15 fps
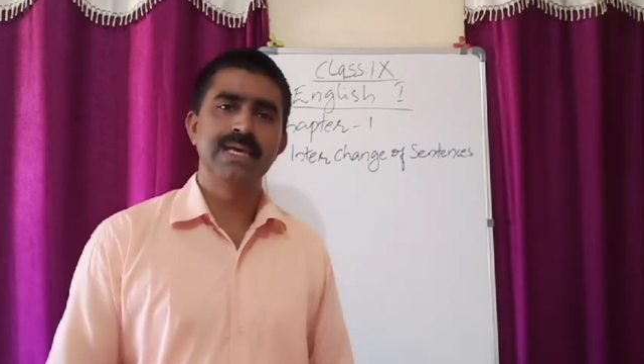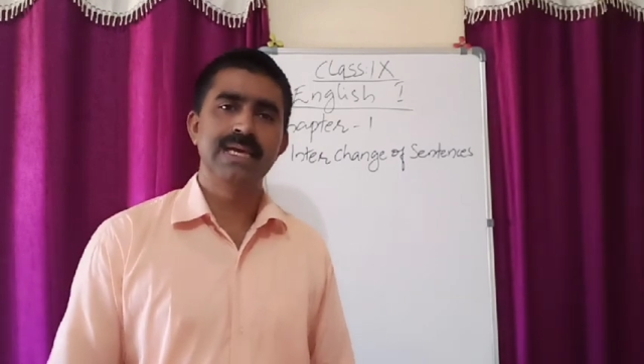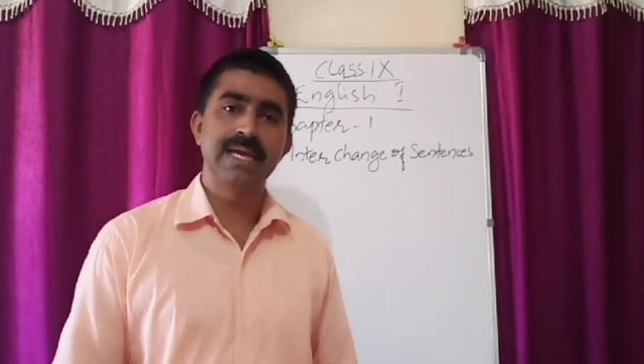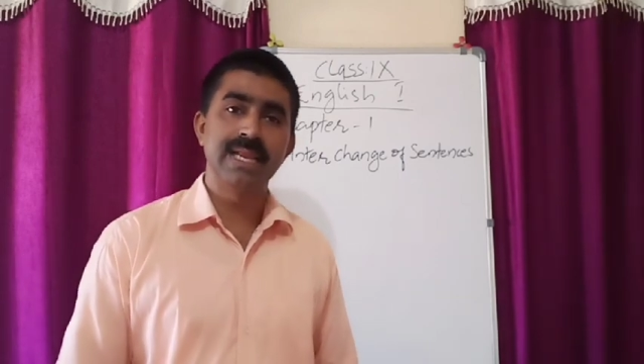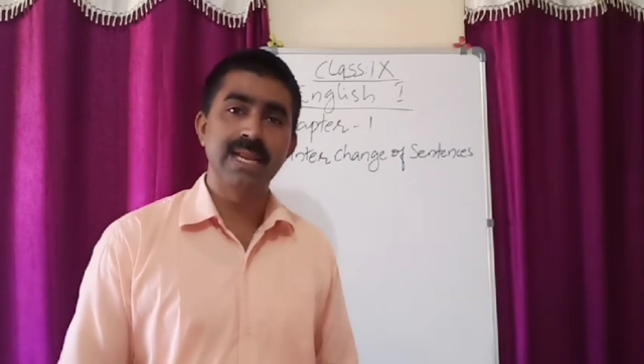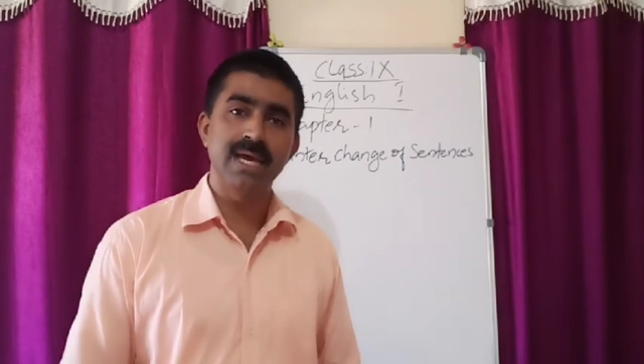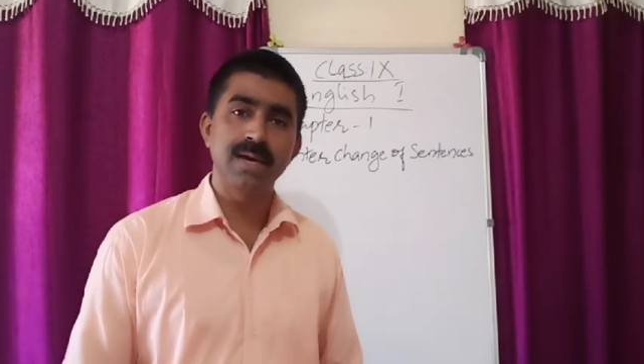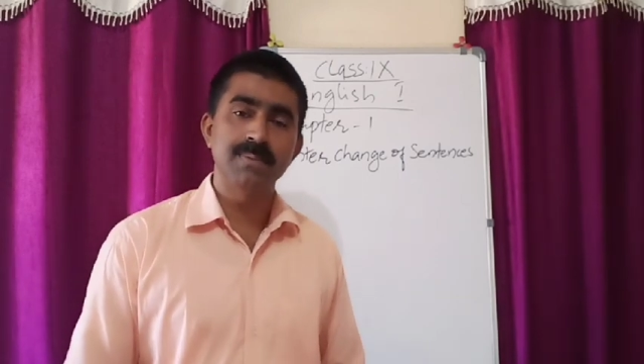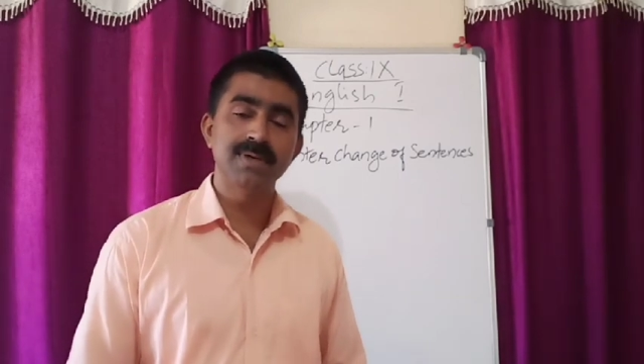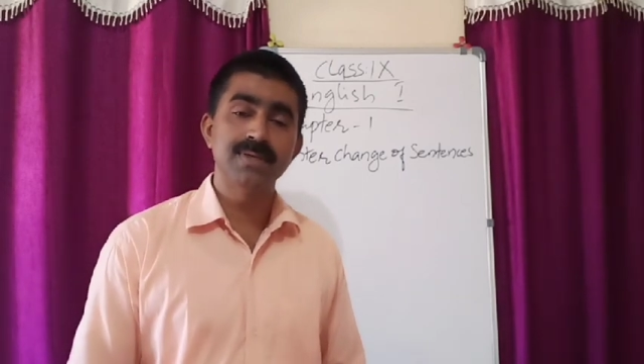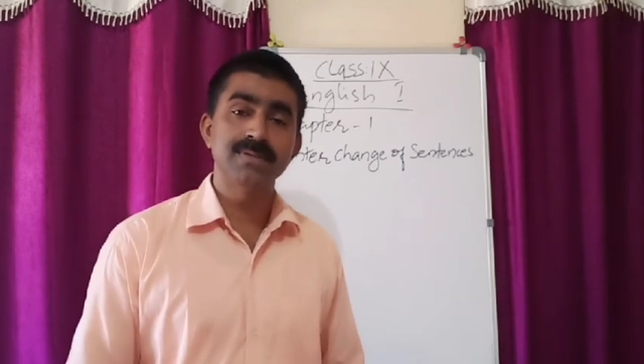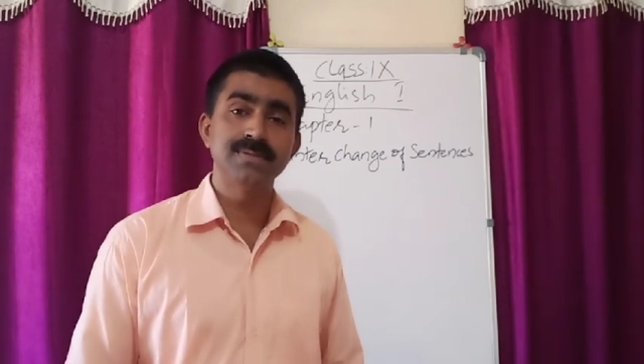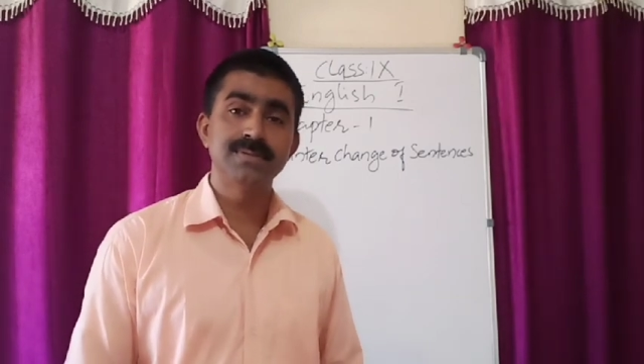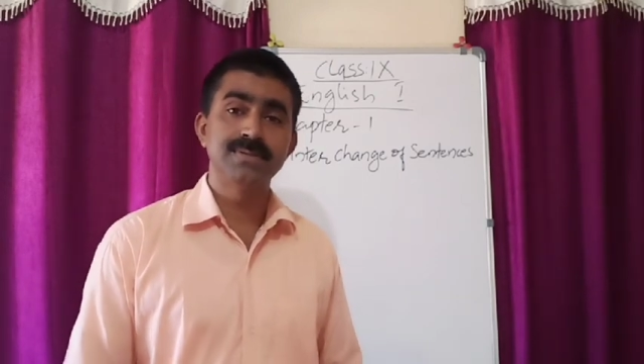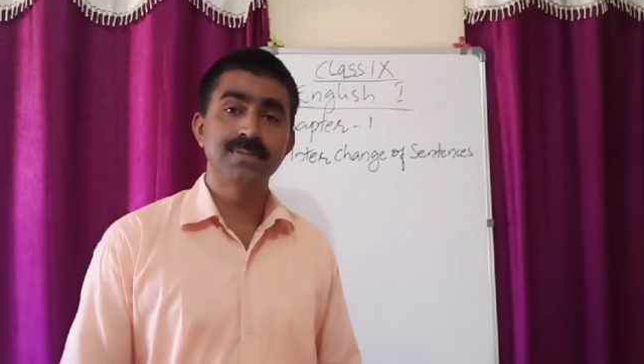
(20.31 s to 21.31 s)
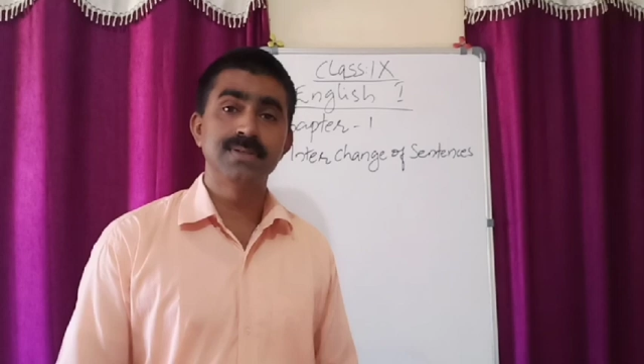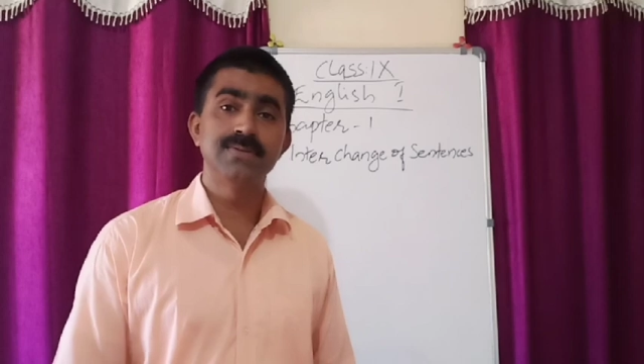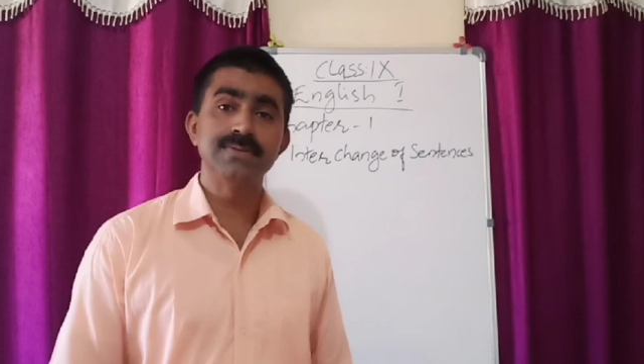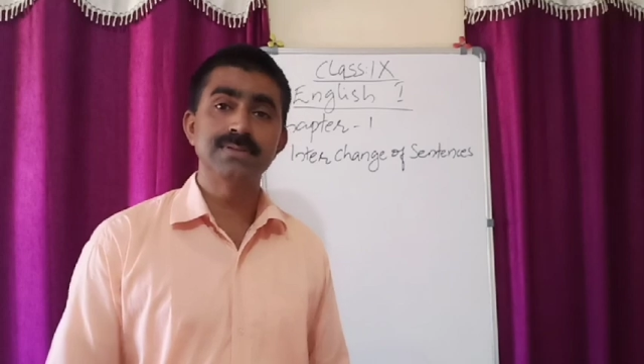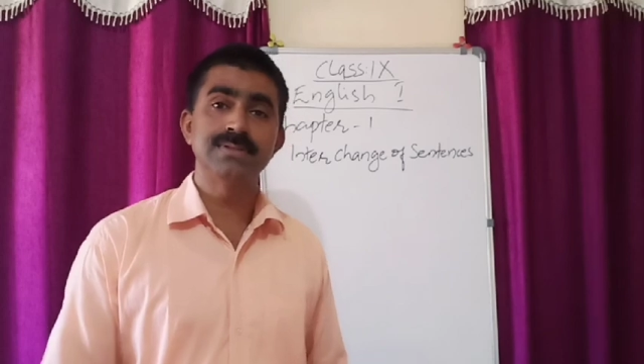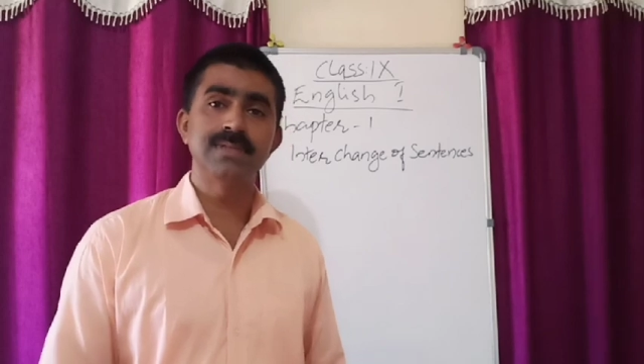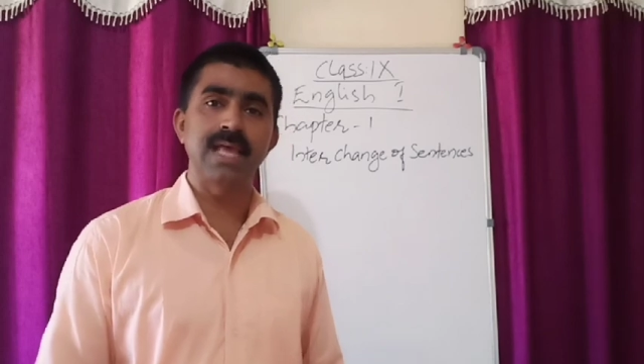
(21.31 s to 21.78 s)
Grammar
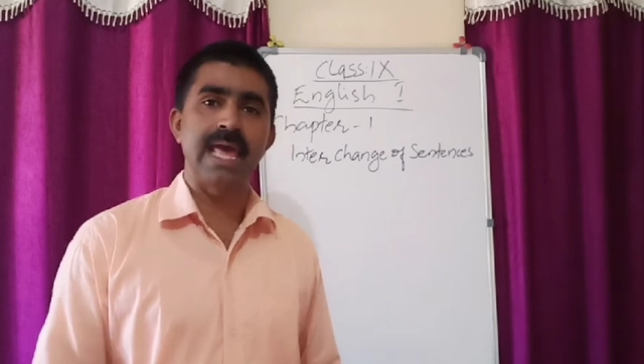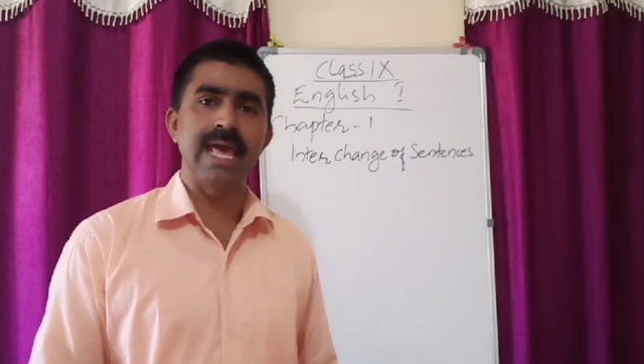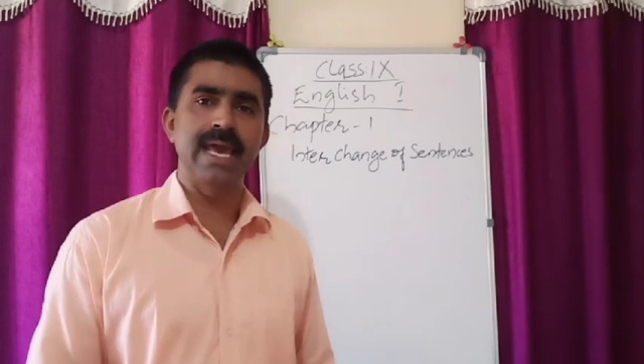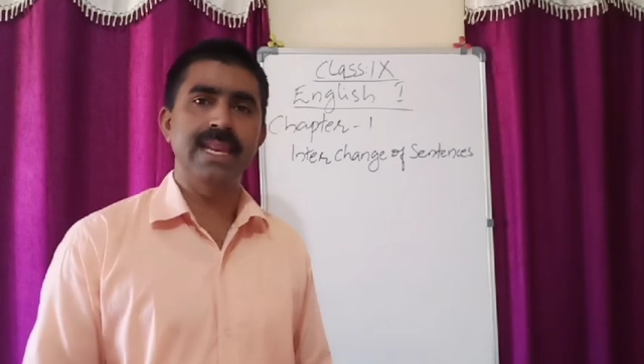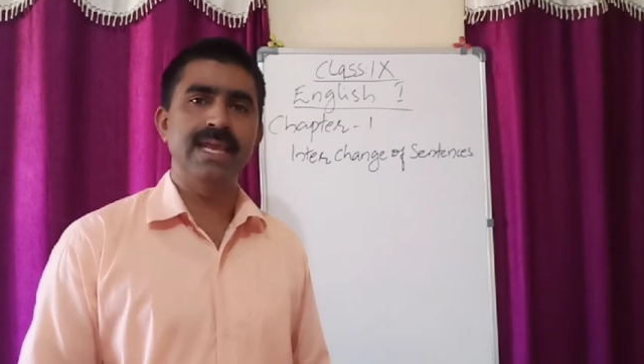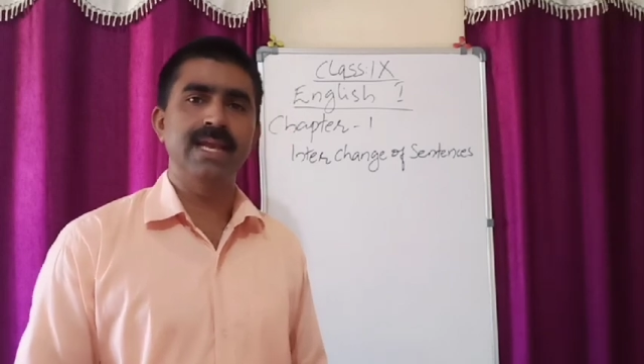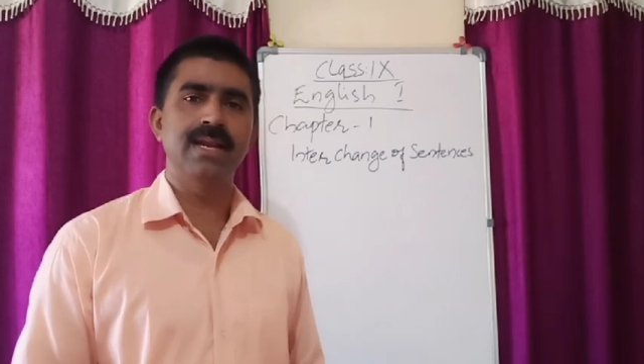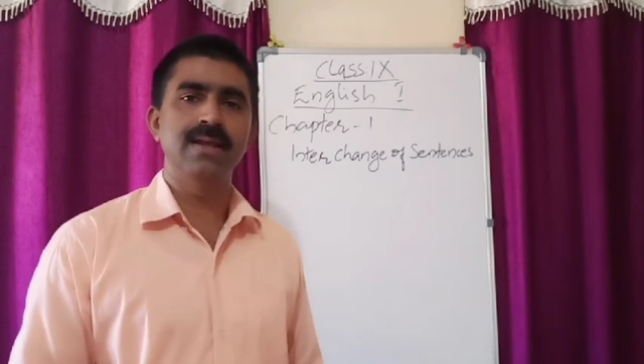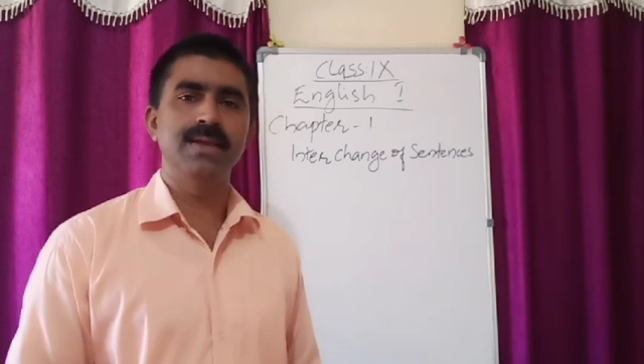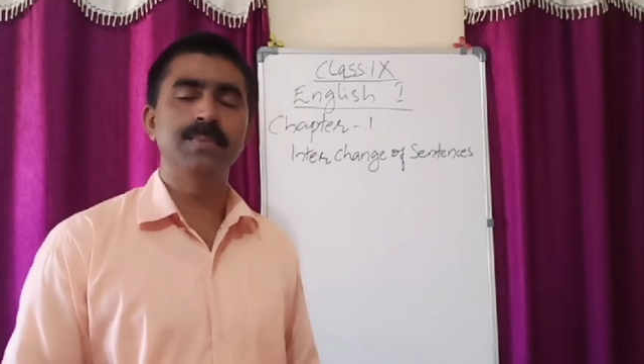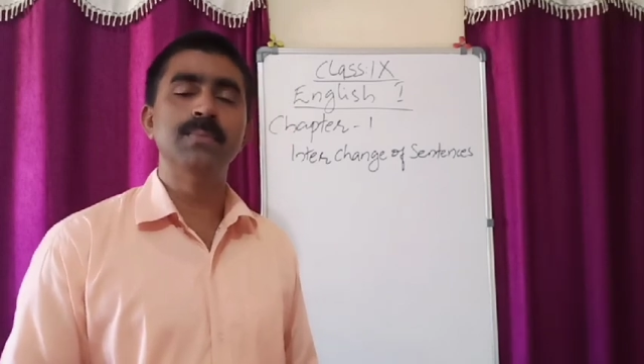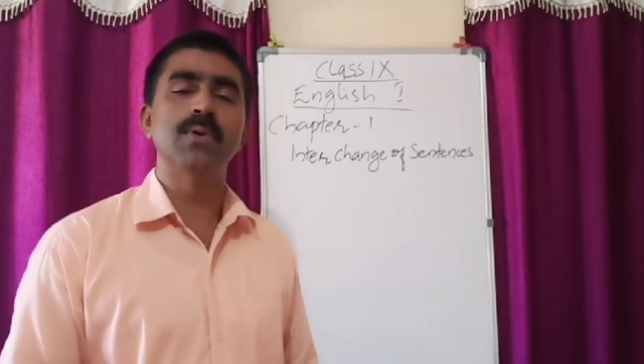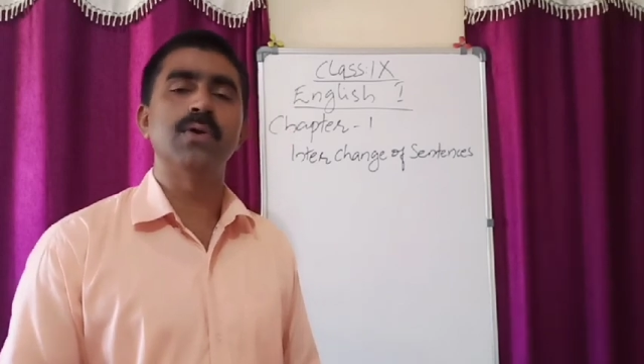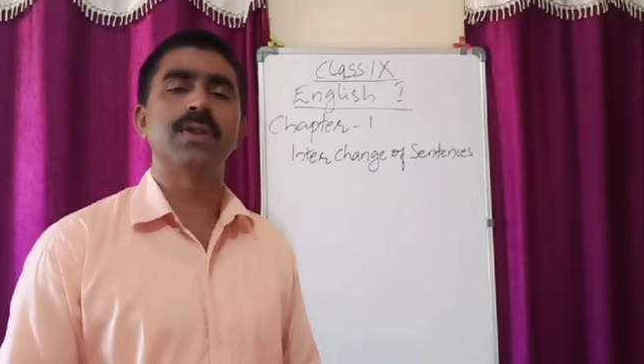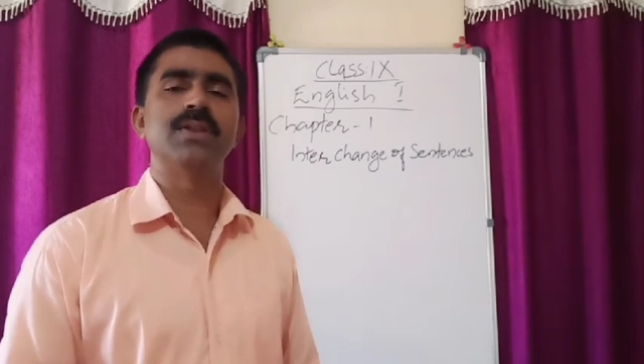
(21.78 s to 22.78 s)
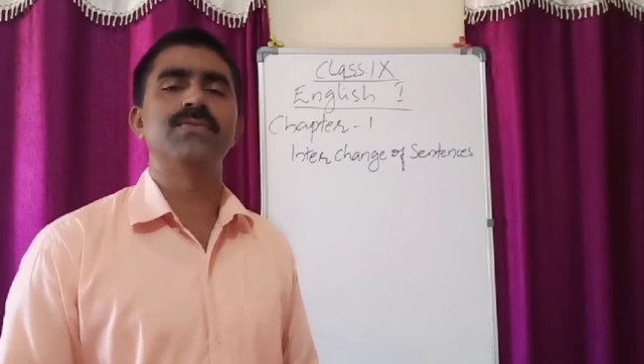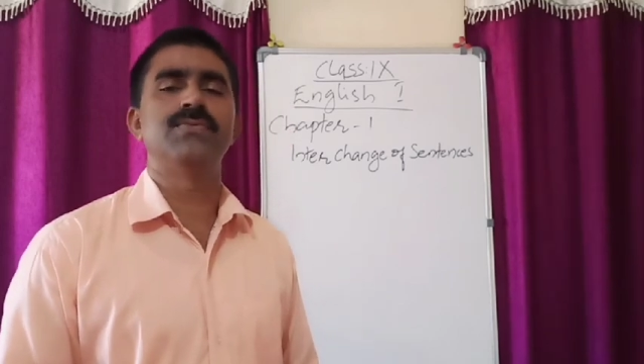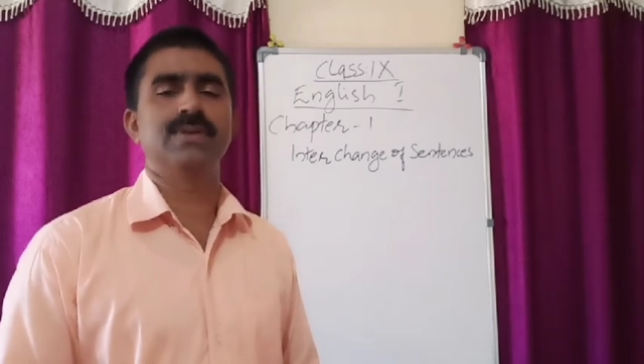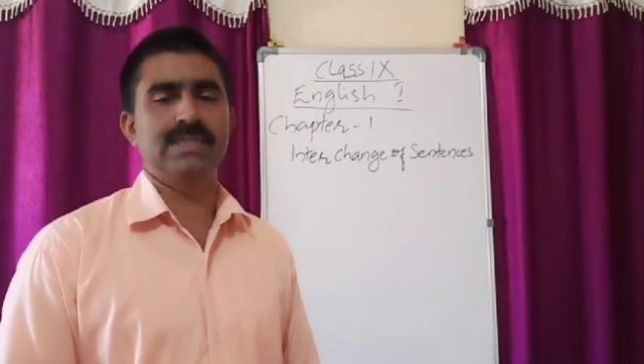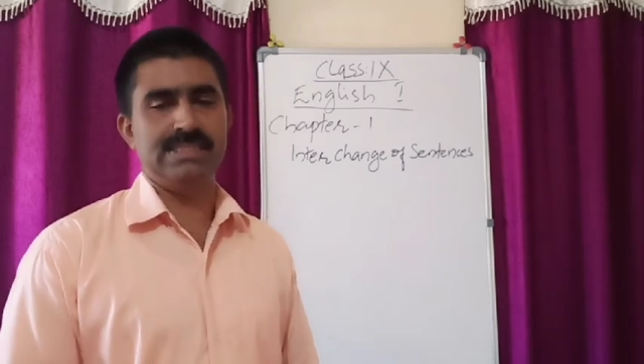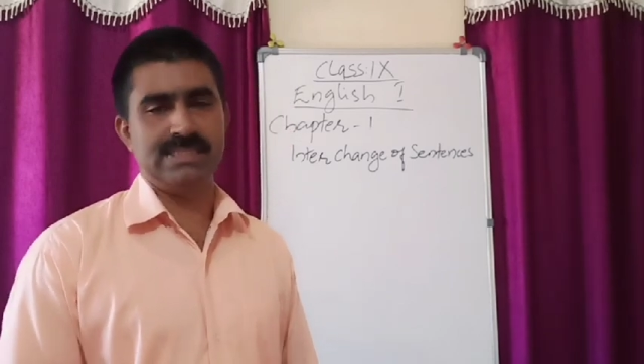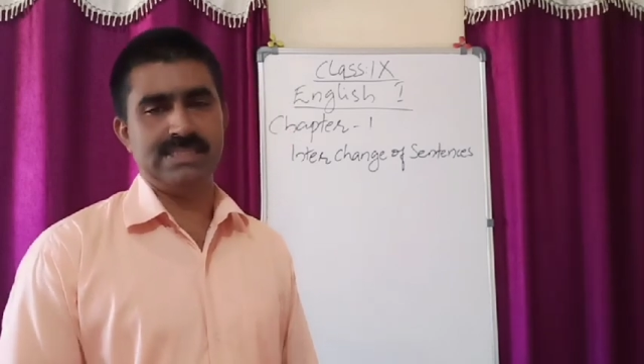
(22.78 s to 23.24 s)
serves an important
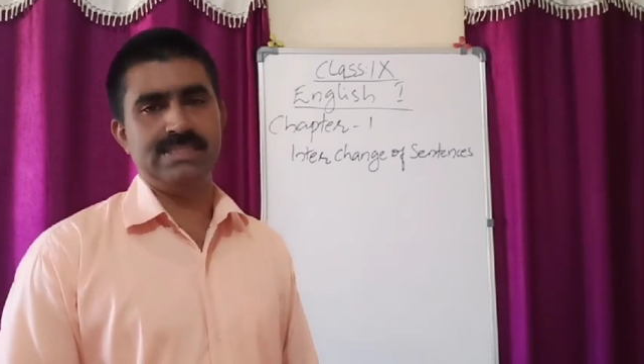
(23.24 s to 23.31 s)
function.